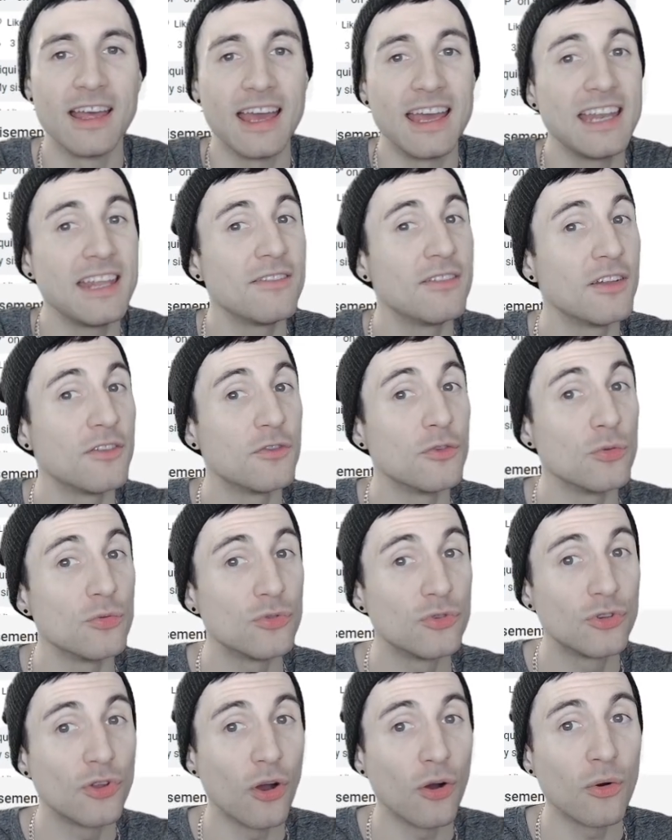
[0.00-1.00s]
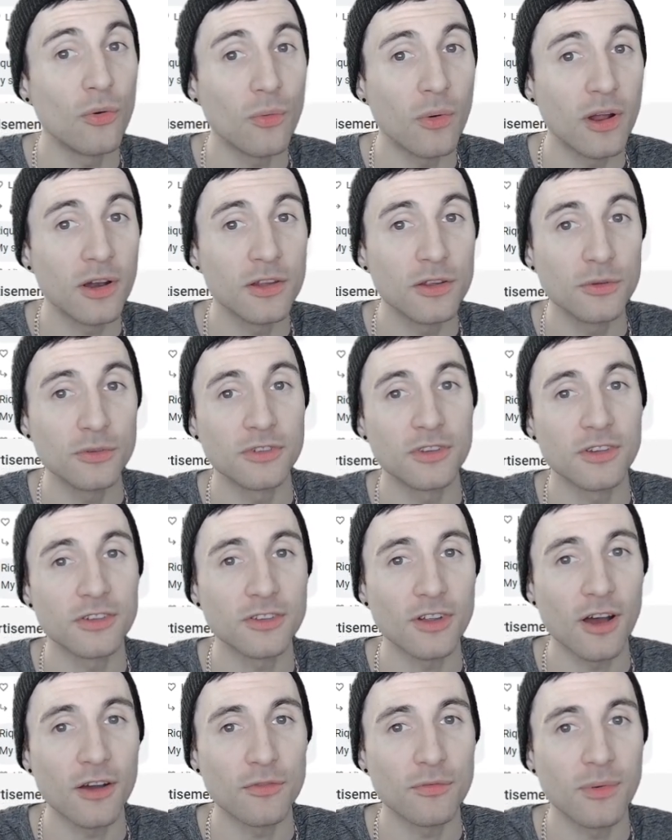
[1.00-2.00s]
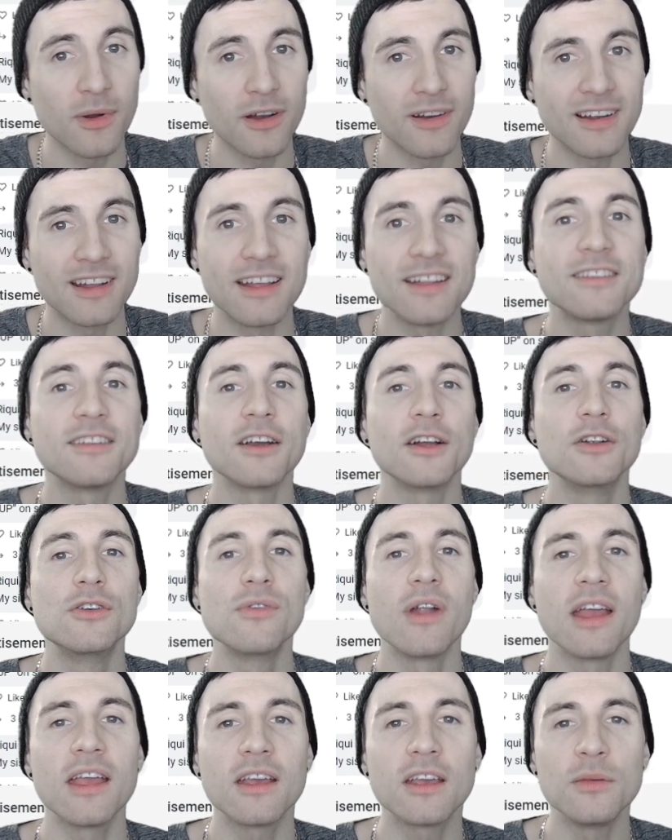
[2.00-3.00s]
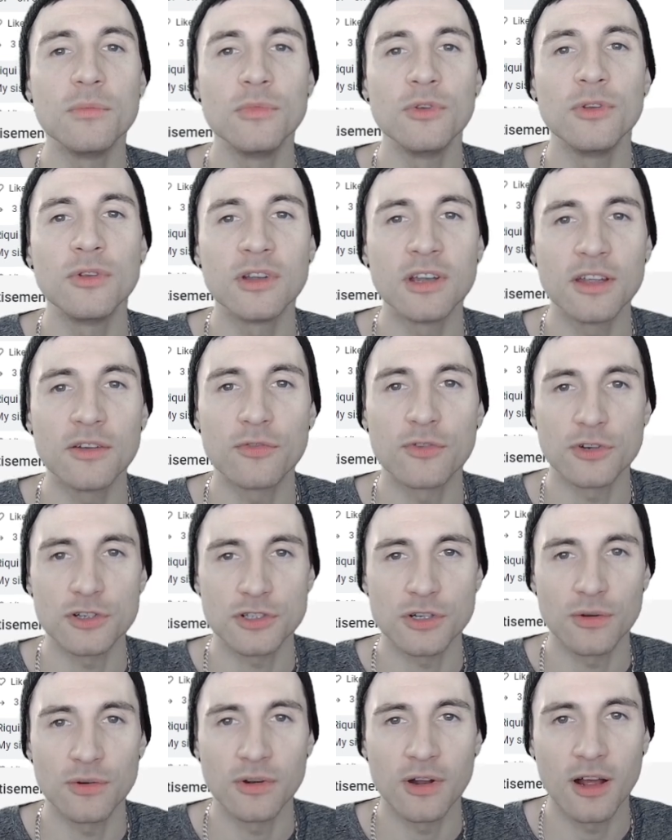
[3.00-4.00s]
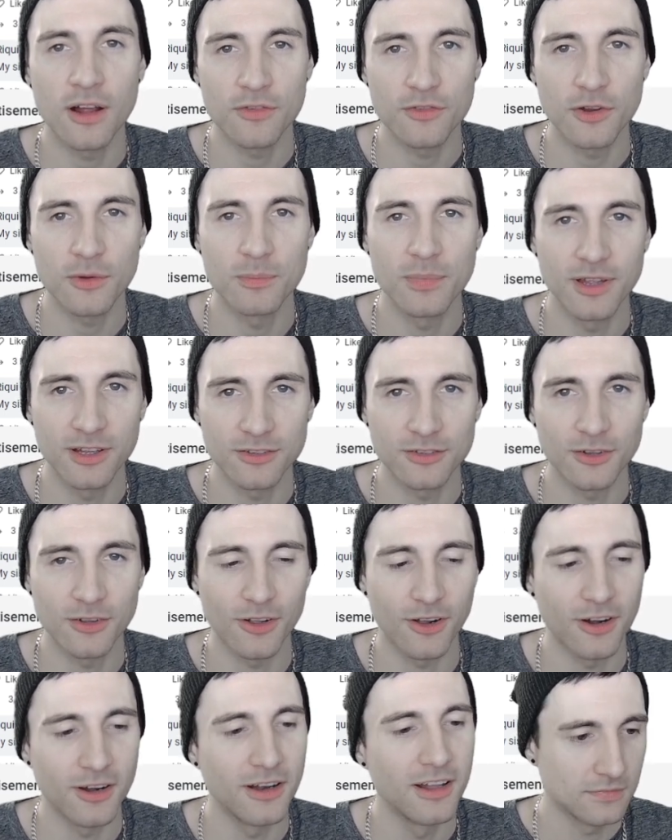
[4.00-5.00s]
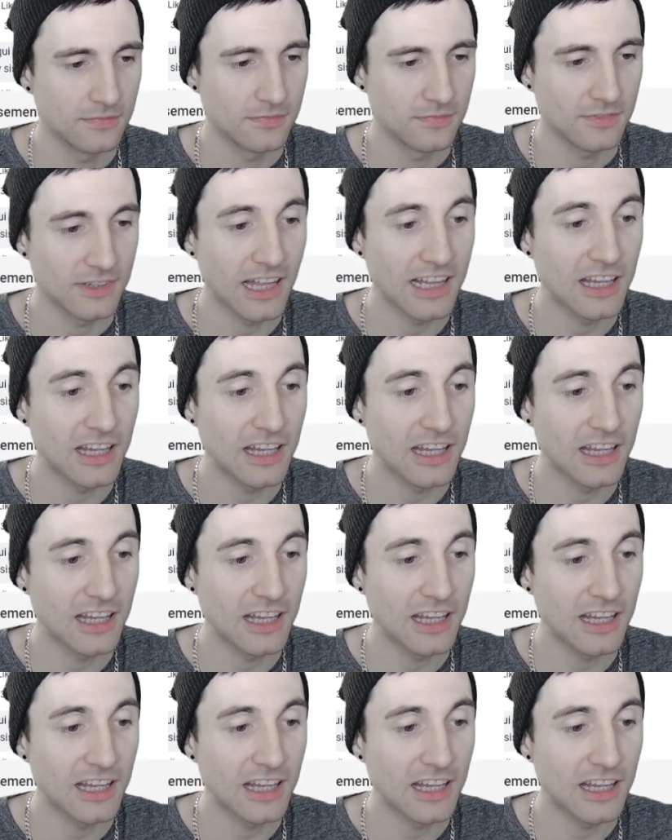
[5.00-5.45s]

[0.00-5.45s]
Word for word: And even if you don't want to use the software, it's a great community for showing off your pixel art, like